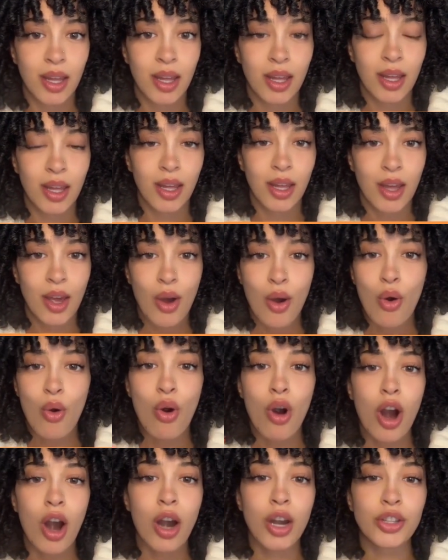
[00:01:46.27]
As far as I
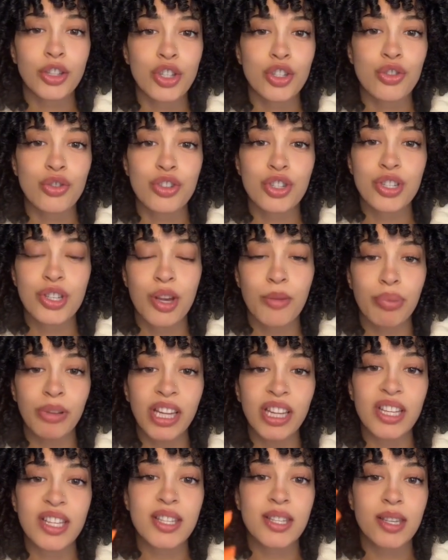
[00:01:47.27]
can tell,
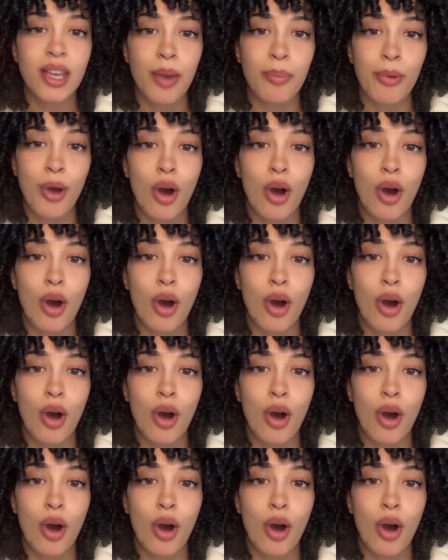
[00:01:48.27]
the ad